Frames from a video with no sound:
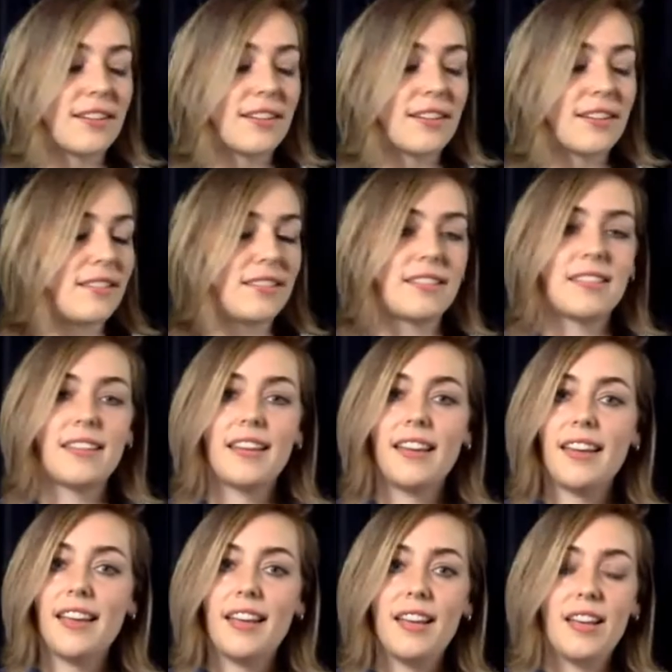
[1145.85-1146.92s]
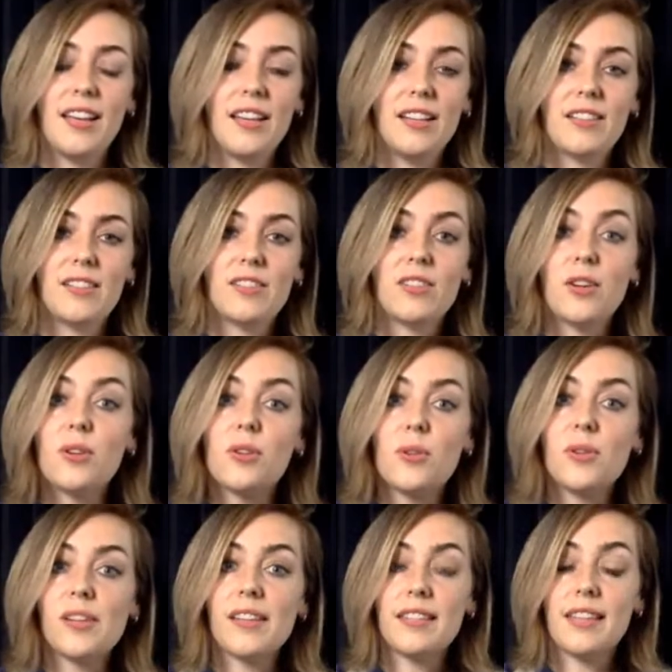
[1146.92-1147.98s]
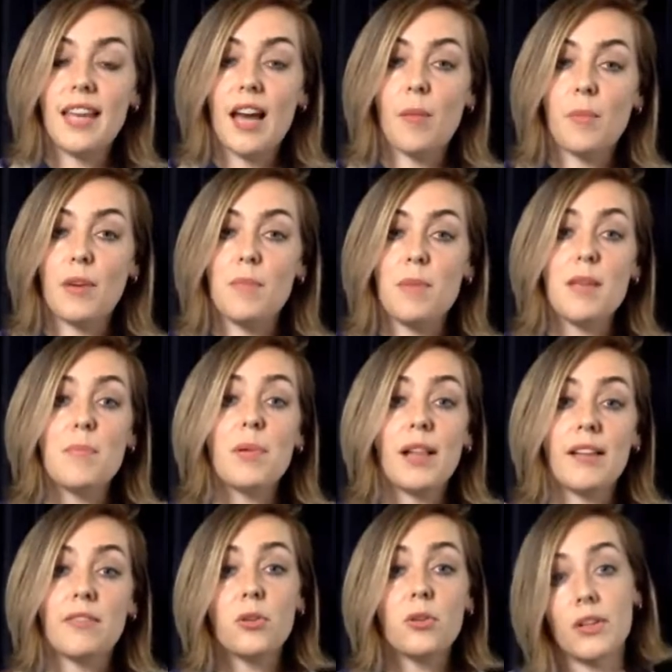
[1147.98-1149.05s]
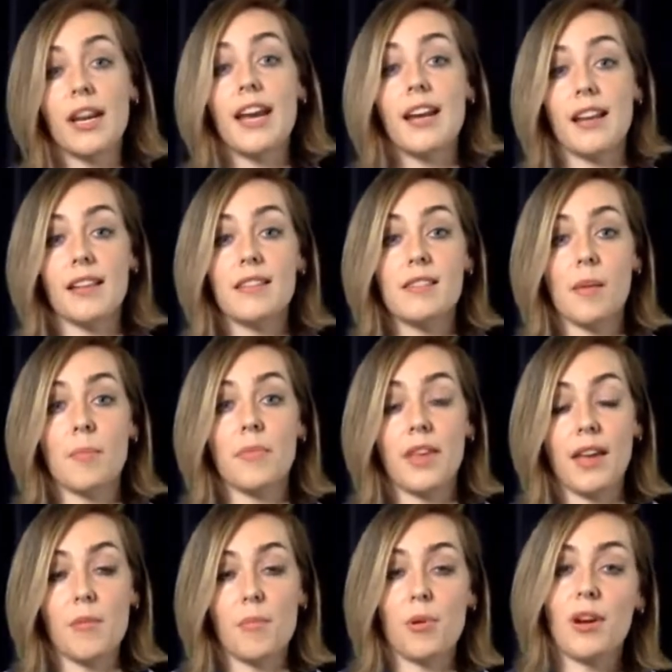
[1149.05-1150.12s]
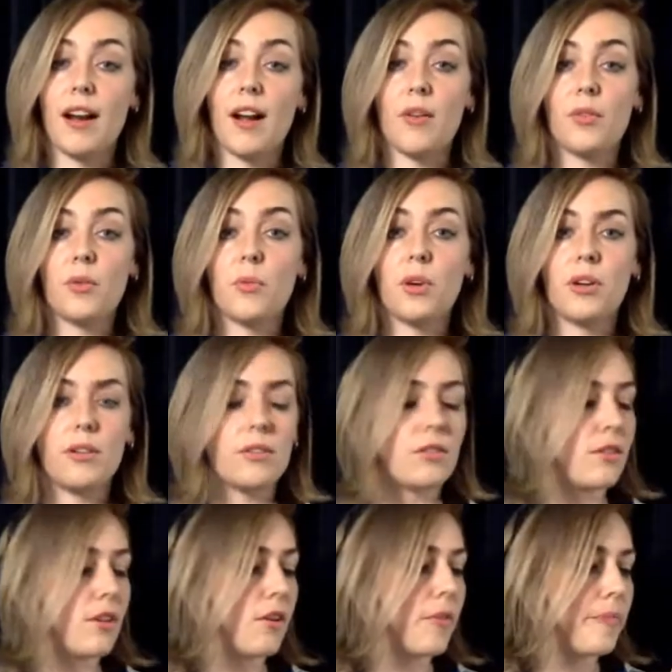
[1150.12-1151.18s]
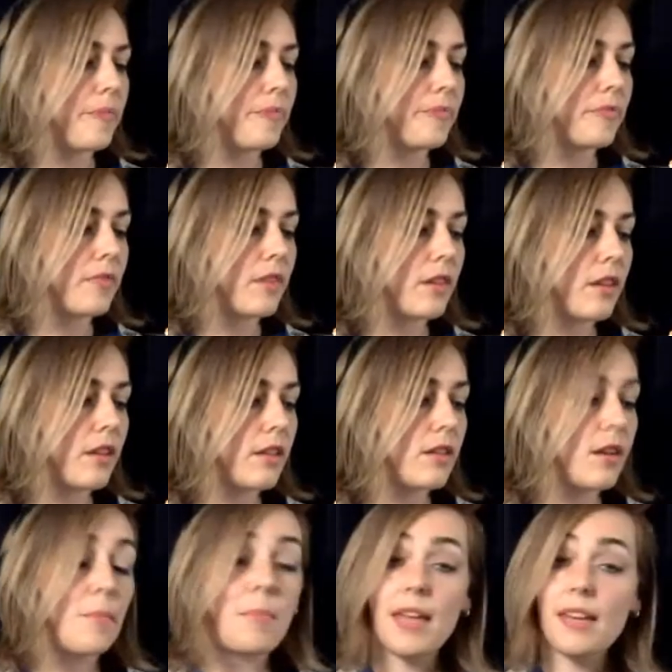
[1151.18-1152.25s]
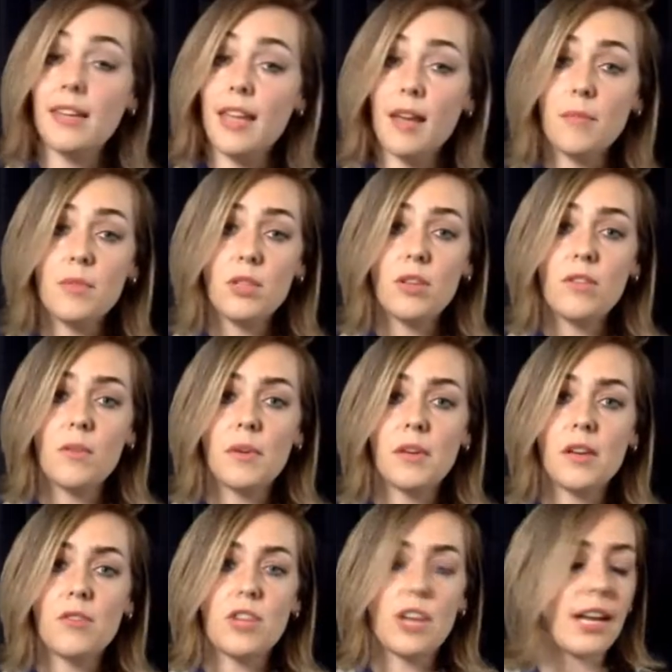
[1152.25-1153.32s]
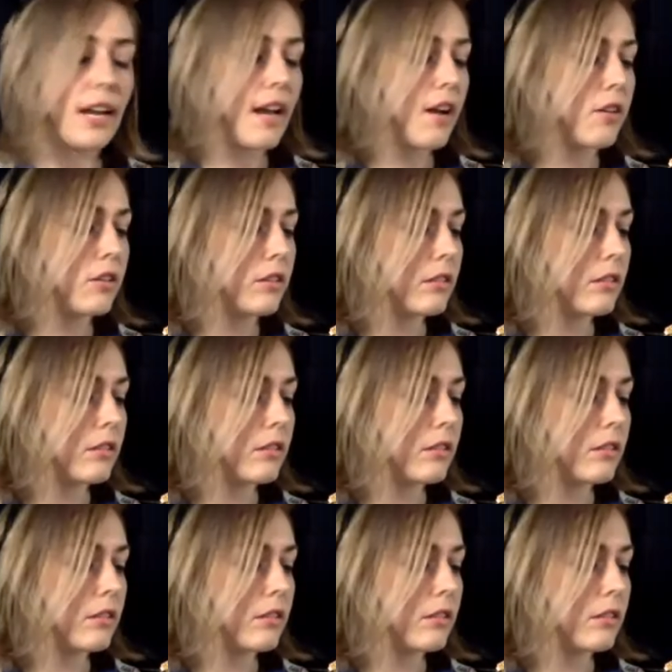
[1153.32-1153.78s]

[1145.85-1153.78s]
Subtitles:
And it's so cool to see how many people have created something and put it out in the world. So it's on Bandcamp too if you want to go check it out.